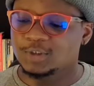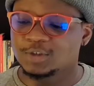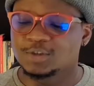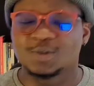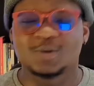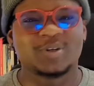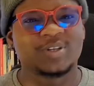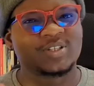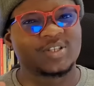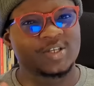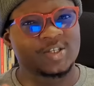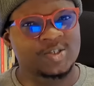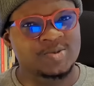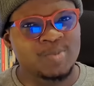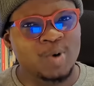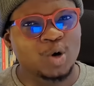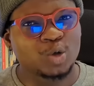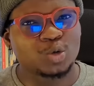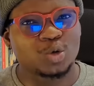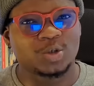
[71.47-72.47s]
So it's a
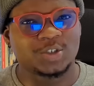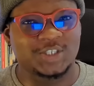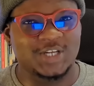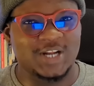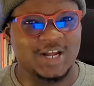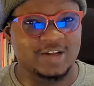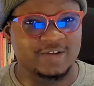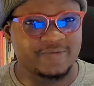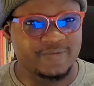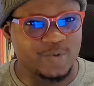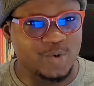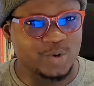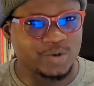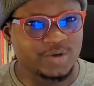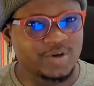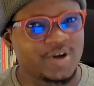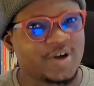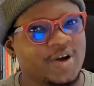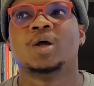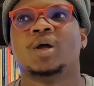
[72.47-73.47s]
small Torchlight
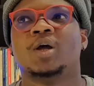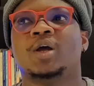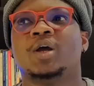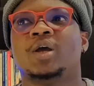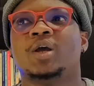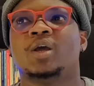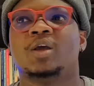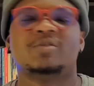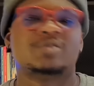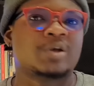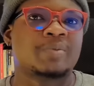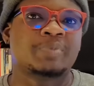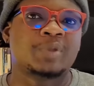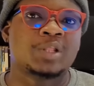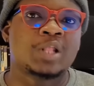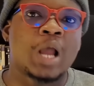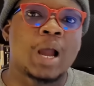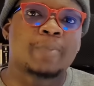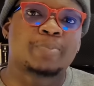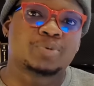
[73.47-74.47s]
phone. If
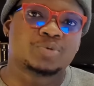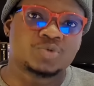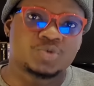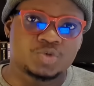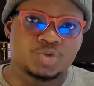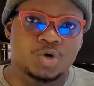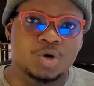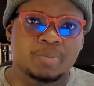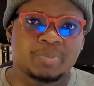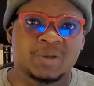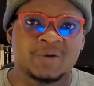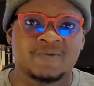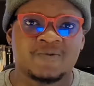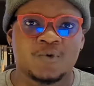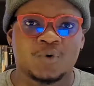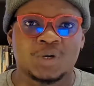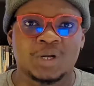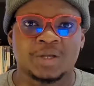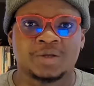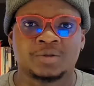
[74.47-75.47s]
something happens to your big
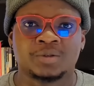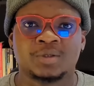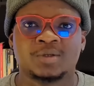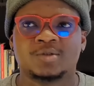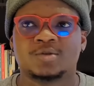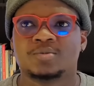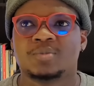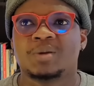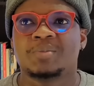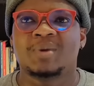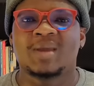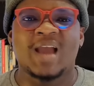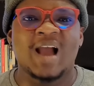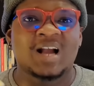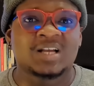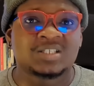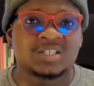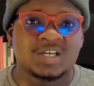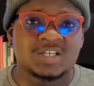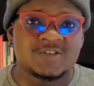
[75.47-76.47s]
phone and you need to maybe
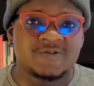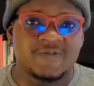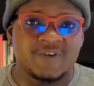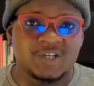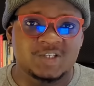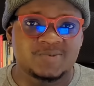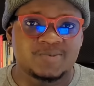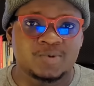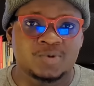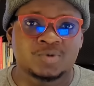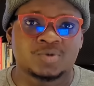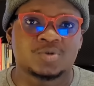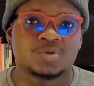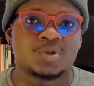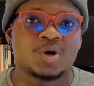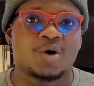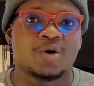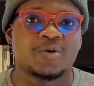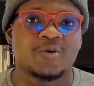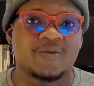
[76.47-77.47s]
access Facebook to
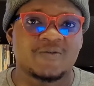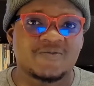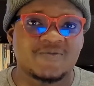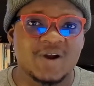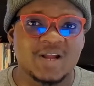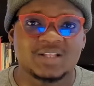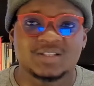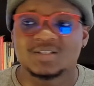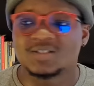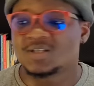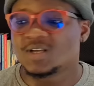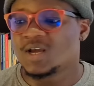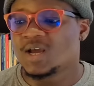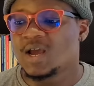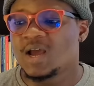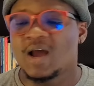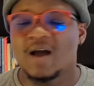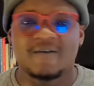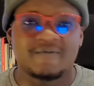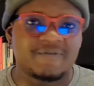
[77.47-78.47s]
tell your friends
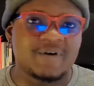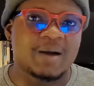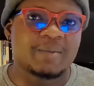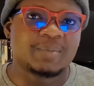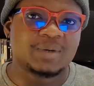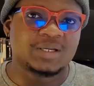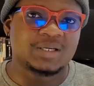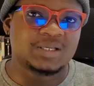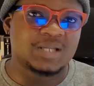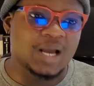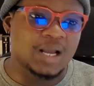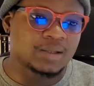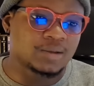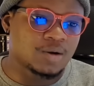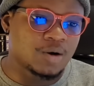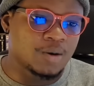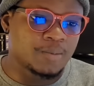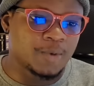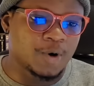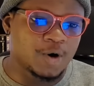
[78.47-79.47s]
and family
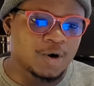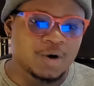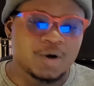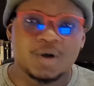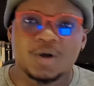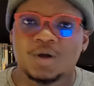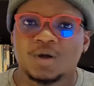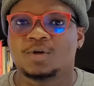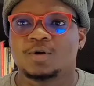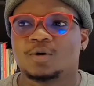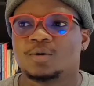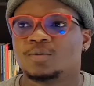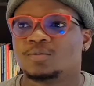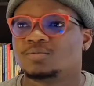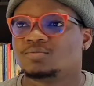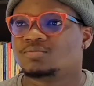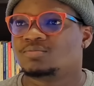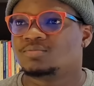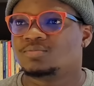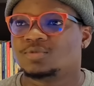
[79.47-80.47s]
that,
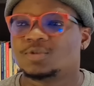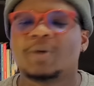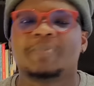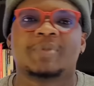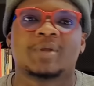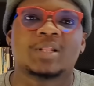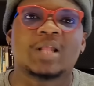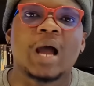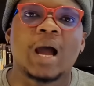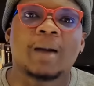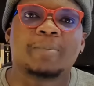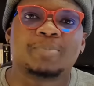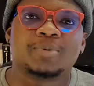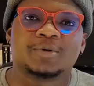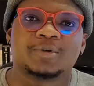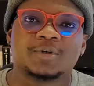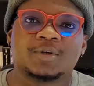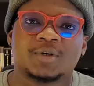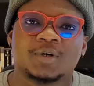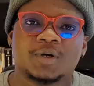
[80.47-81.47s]
something
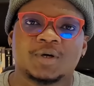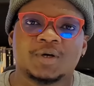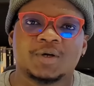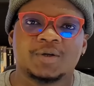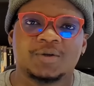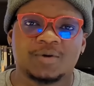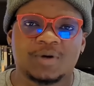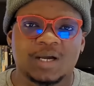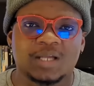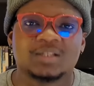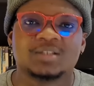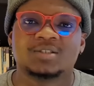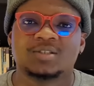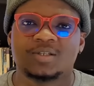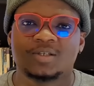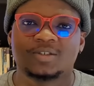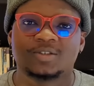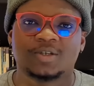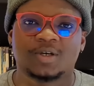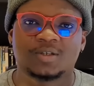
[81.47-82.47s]
happened, you can
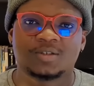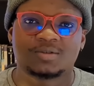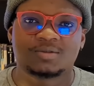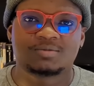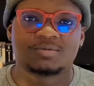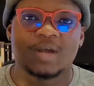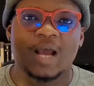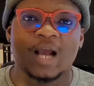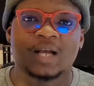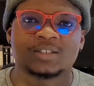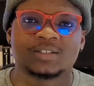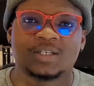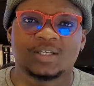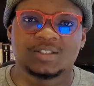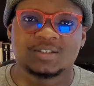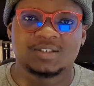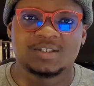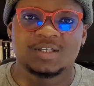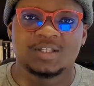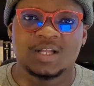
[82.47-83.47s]
easily just
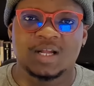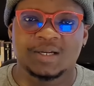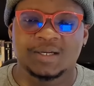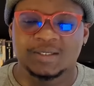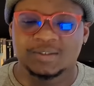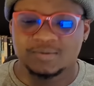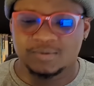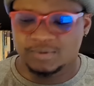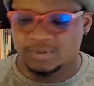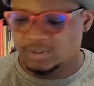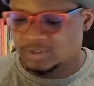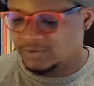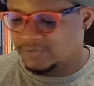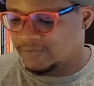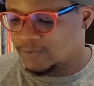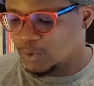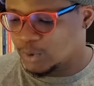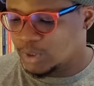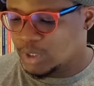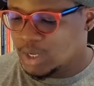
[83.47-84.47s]
access the internet with this
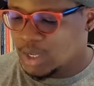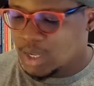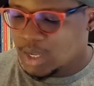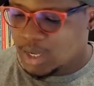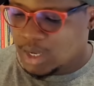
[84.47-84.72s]
phone.